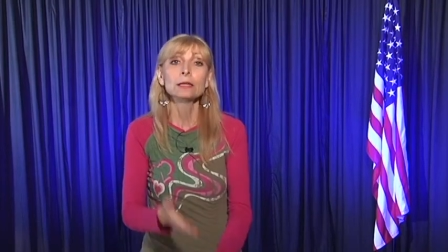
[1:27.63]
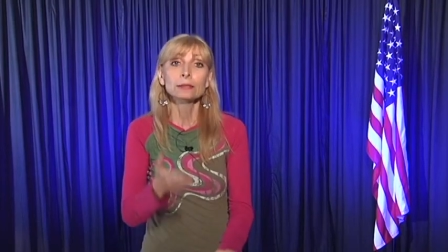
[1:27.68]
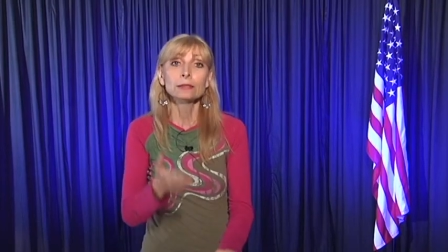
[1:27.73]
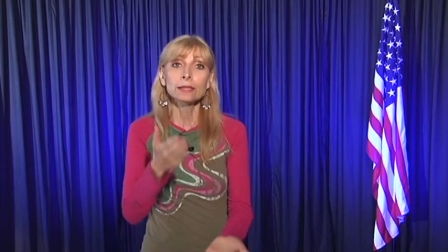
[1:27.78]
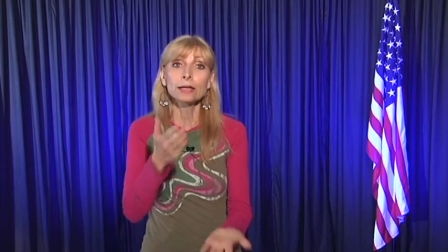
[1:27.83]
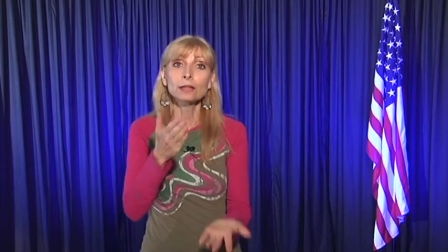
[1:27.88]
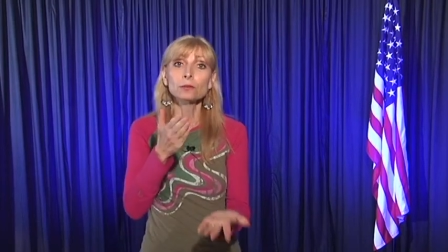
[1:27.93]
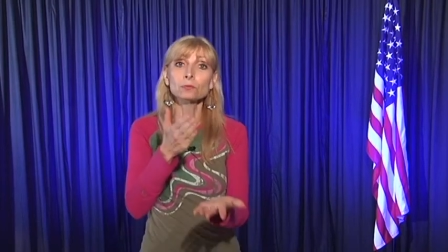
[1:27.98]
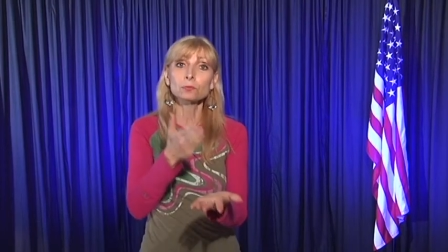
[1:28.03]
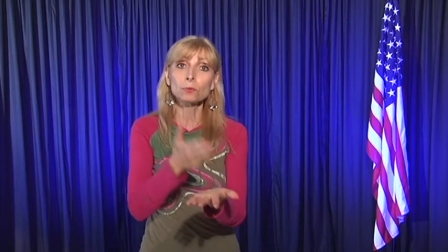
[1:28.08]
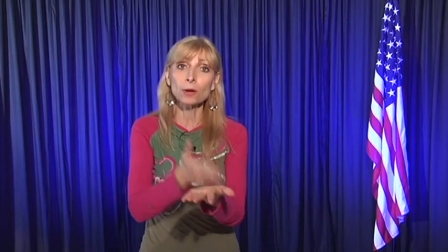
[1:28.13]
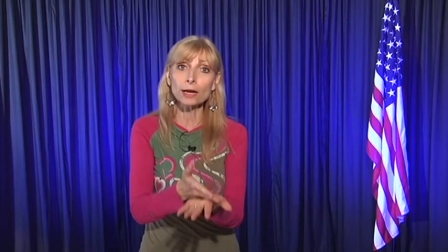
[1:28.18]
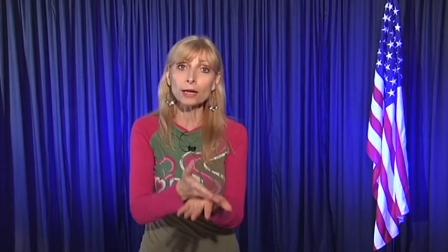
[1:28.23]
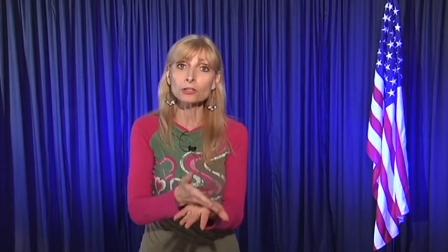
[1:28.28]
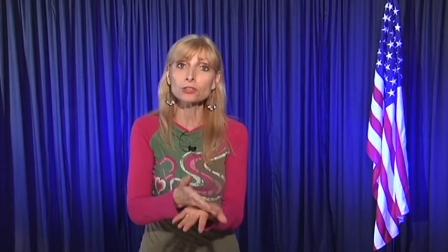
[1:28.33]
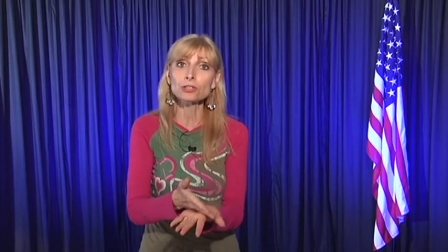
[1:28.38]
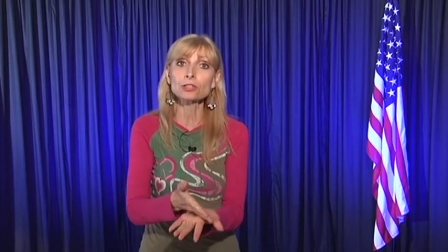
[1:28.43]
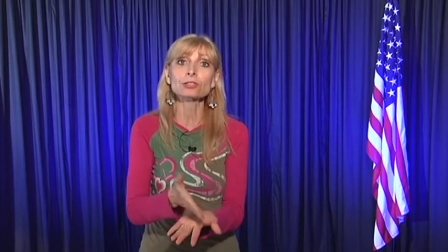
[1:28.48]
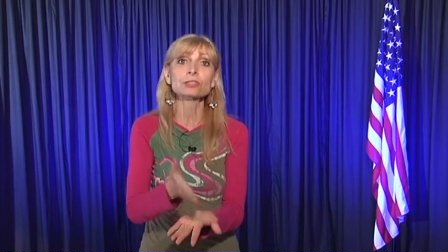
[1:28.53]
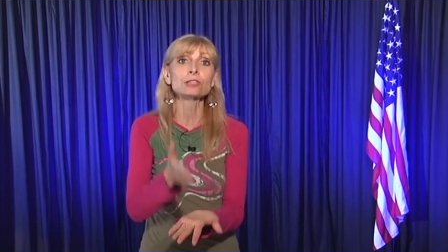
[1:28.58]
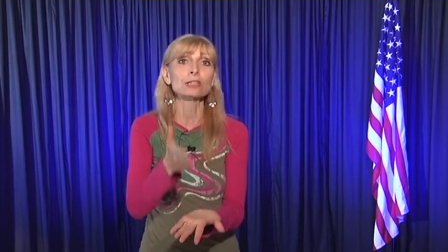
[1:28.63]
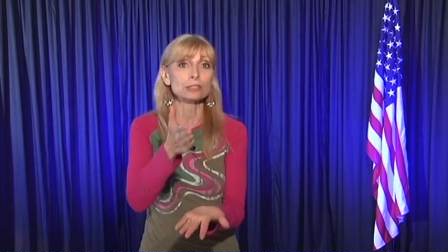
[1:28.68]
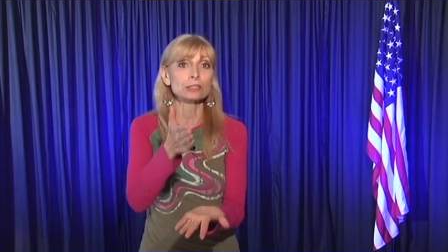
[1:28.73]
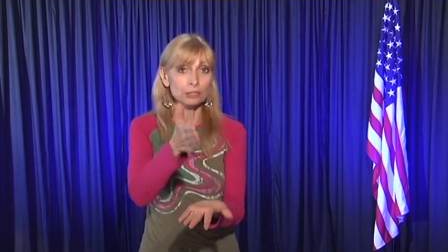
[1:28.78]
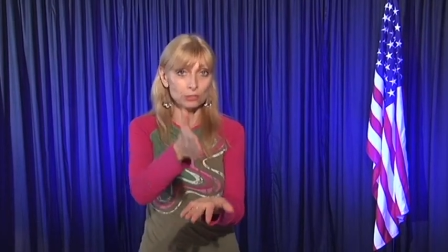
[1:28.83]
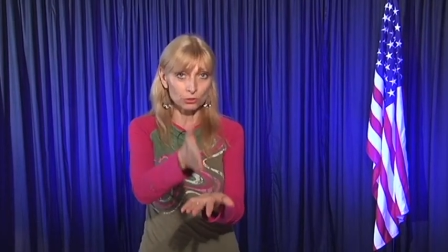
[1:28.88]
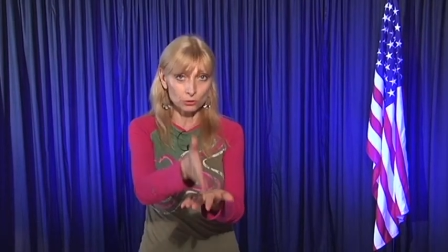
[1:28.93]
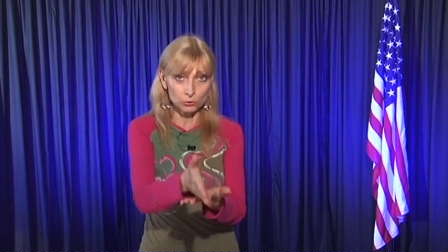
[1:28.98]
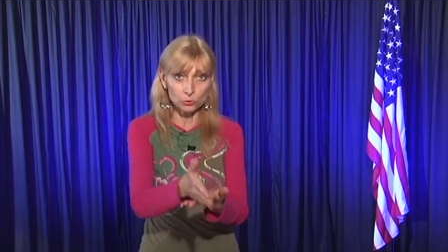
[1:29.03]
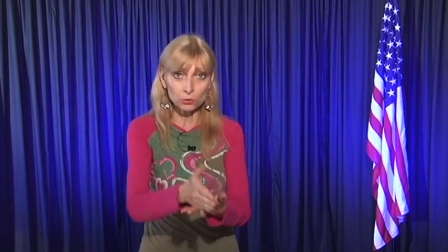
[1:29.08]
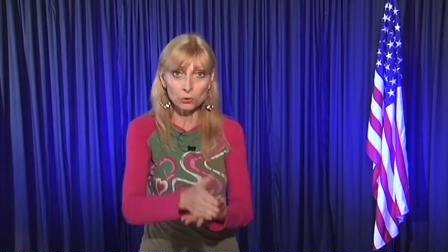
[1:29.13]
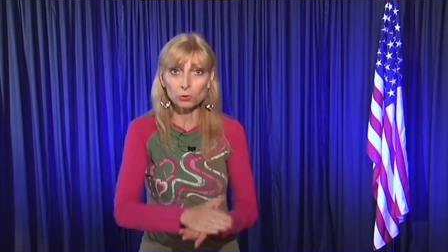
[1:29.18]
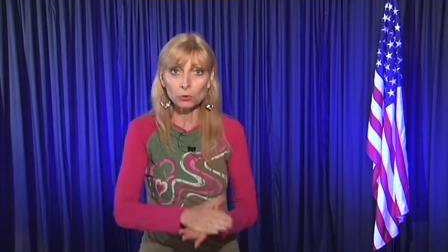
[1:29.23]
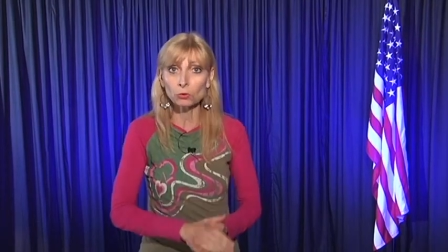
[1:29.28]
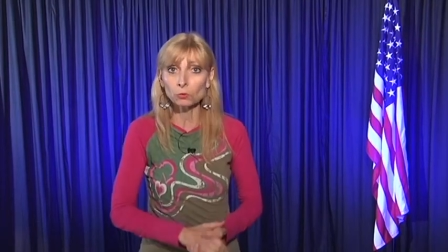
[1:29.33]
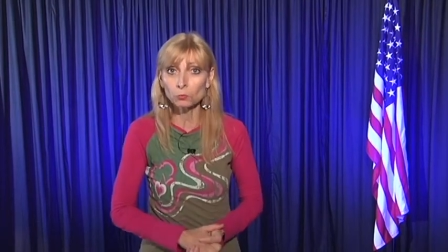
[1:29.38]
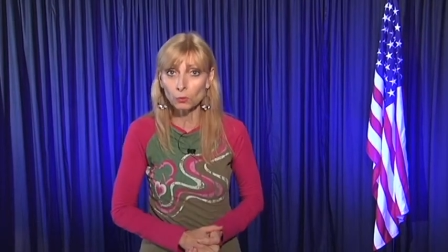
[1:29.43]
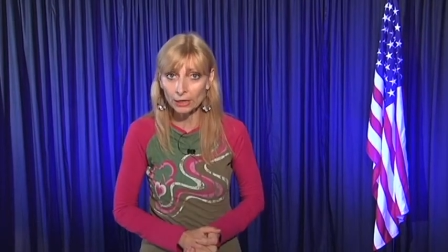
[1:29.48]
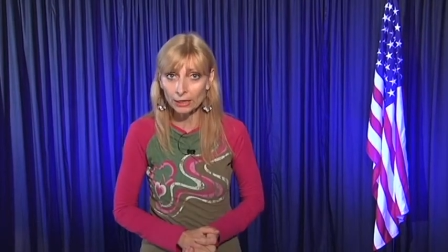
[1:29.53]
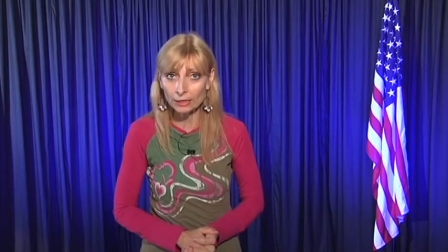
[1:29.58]
Let righteousness and
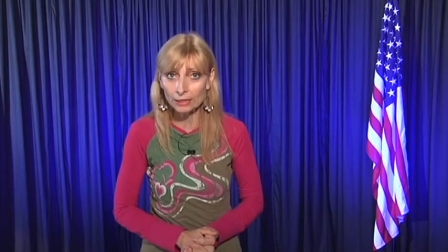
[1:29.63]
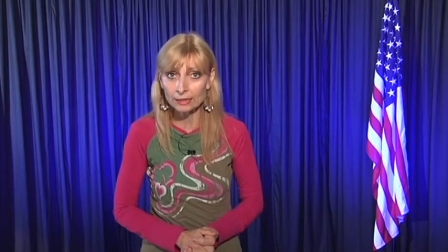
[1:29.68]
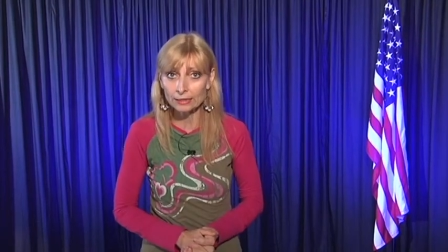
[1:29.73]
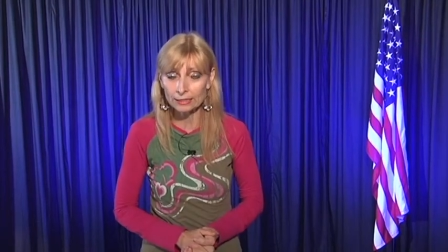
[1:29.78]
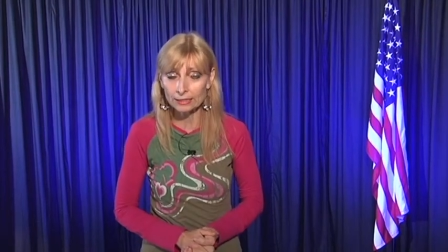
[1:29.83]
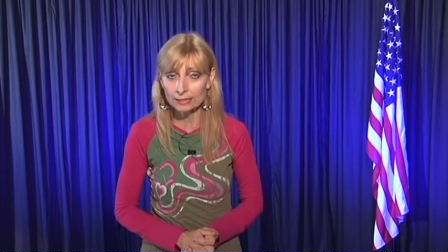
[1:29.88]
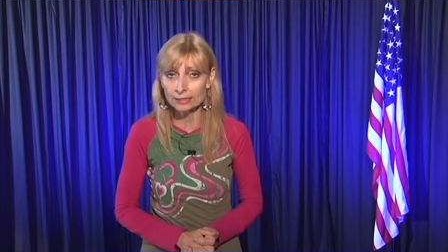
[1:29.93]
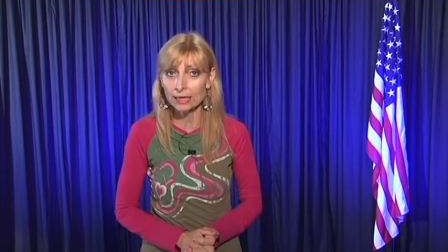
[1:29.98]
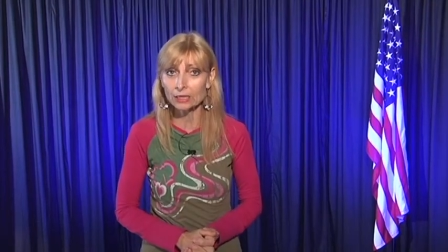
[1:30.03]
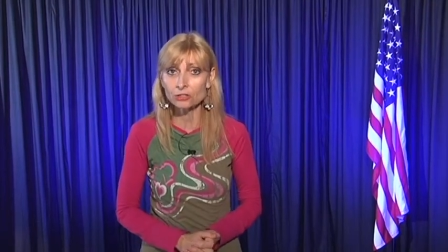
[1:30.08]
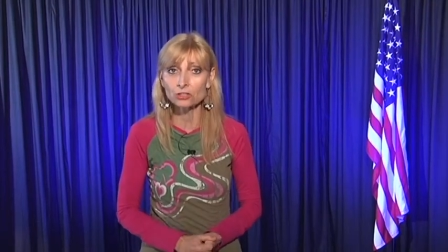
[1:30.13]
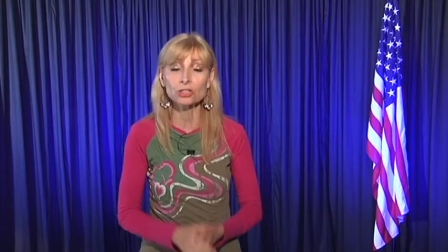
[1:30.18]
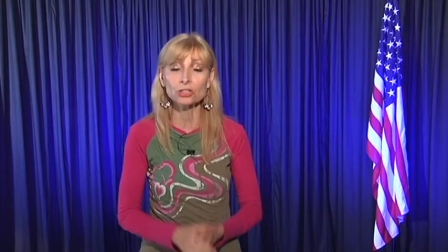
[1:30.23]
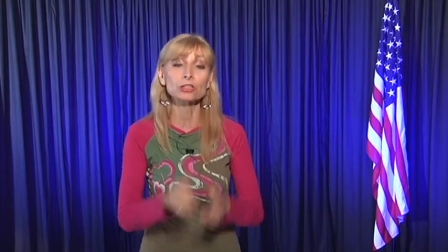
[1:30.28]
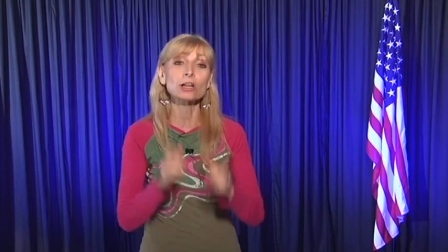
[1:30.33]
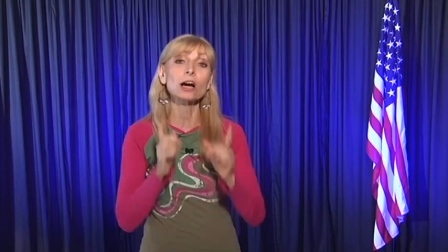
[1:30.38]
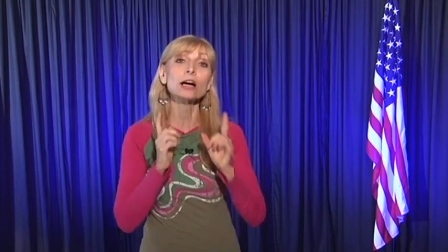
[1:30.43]
truth reign in this nation.